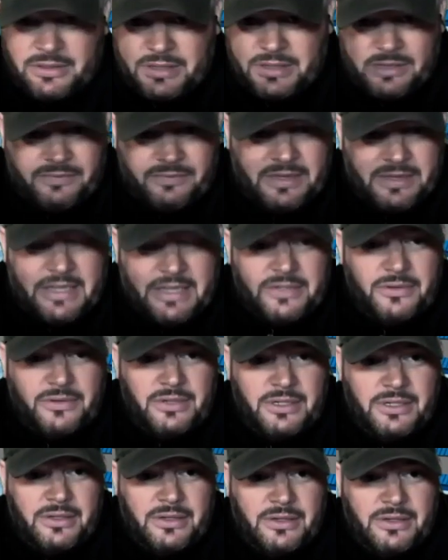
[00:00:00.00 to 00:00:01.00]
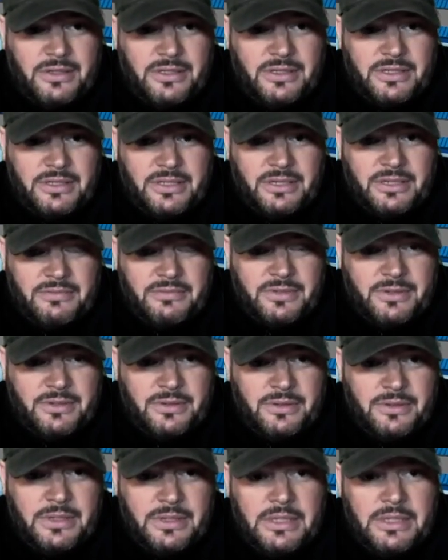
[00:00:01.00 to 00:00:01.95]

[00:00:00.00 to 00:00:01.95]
are going to factor into all this stuff too.